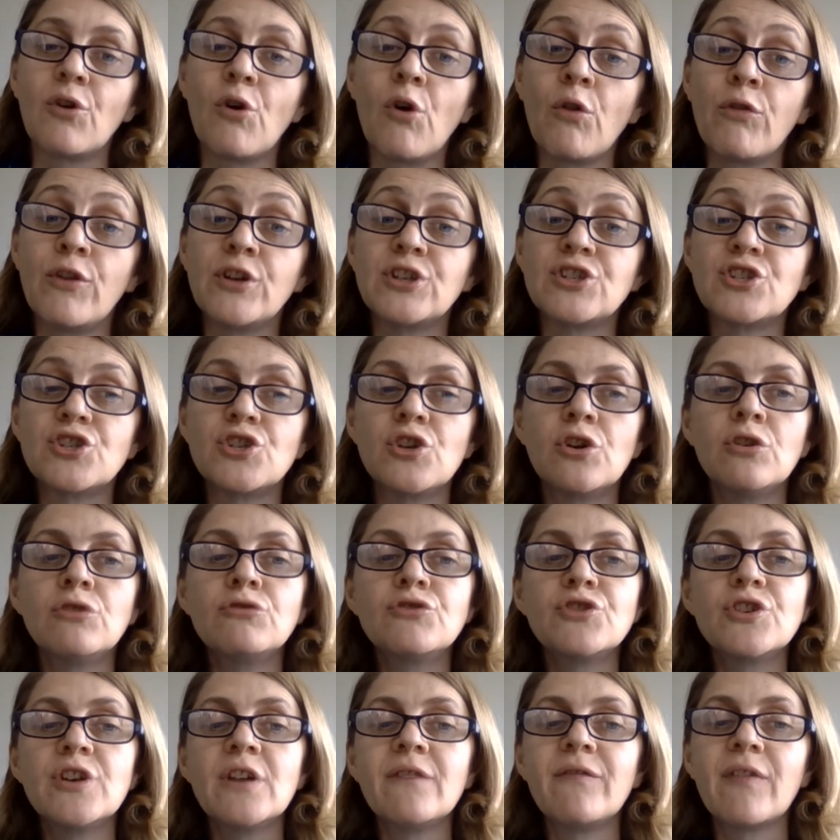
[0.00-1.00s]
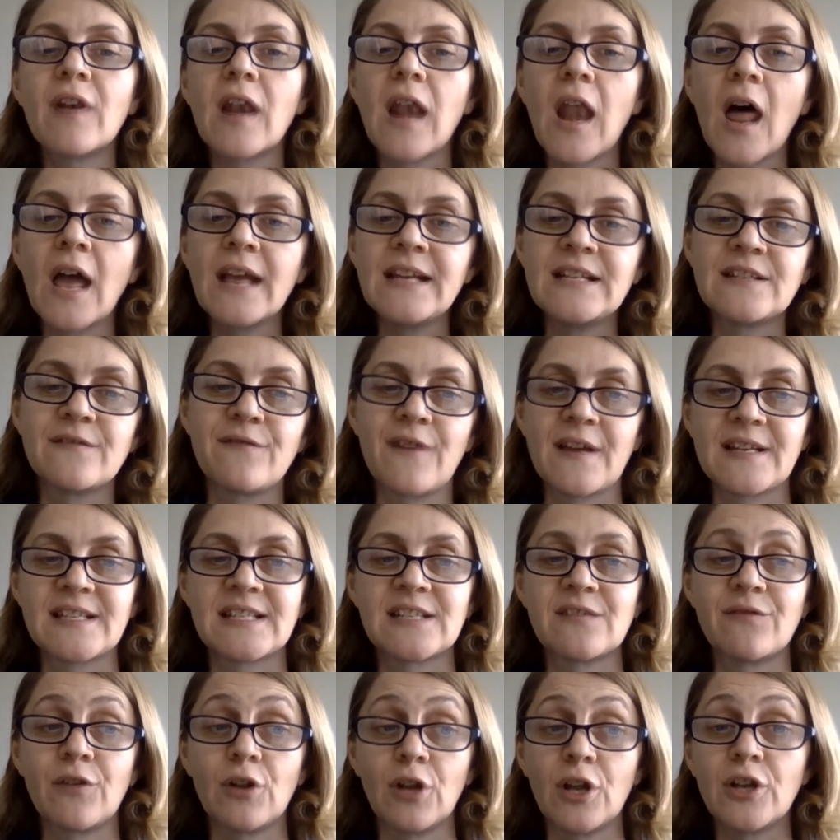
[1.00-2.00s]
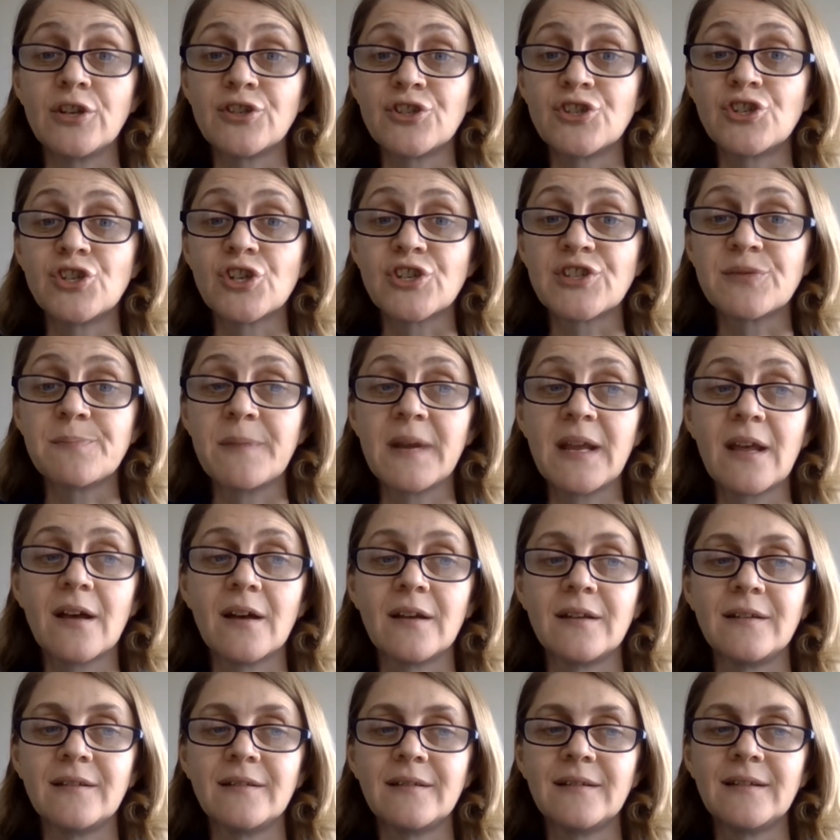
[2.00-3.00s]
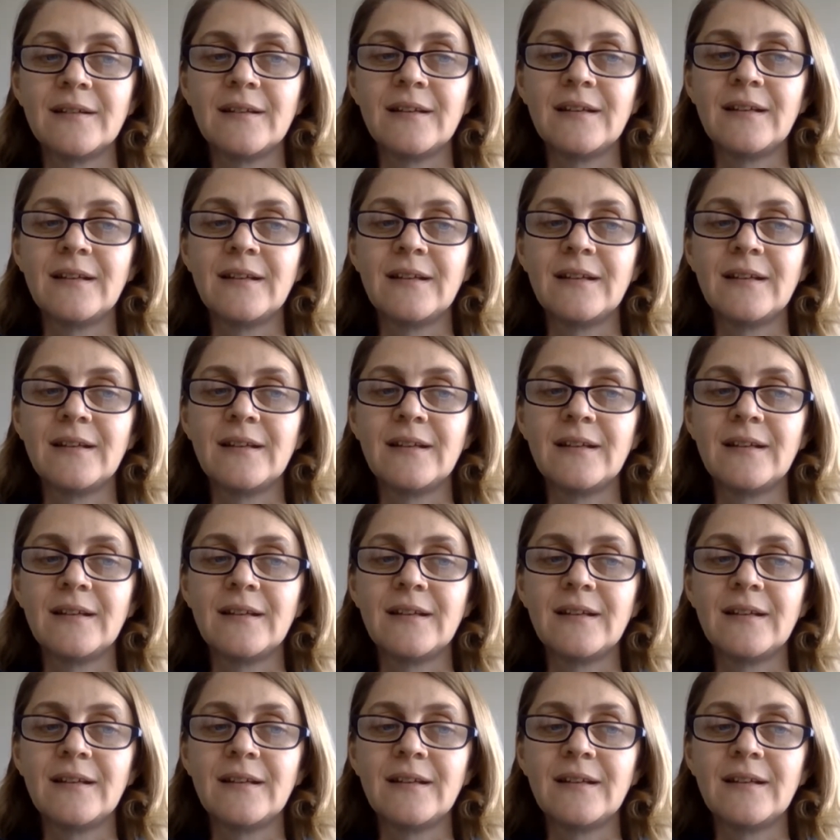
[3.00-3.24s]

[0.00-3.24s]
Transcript: called the Children of Light Festival has just begun.